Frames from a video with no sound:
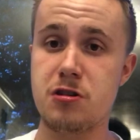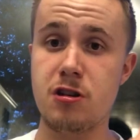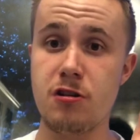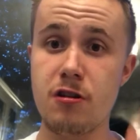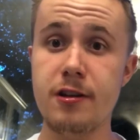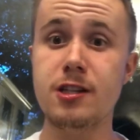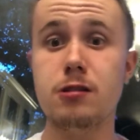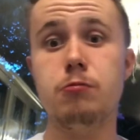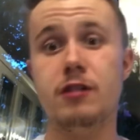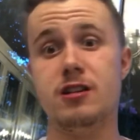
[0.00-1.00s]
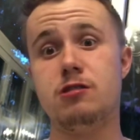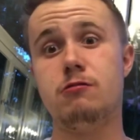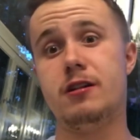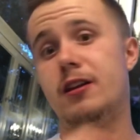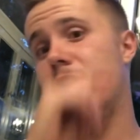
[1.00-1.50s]
tonight we're
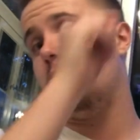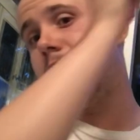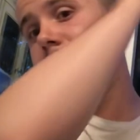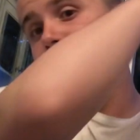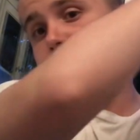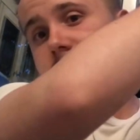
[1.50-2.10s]
talking on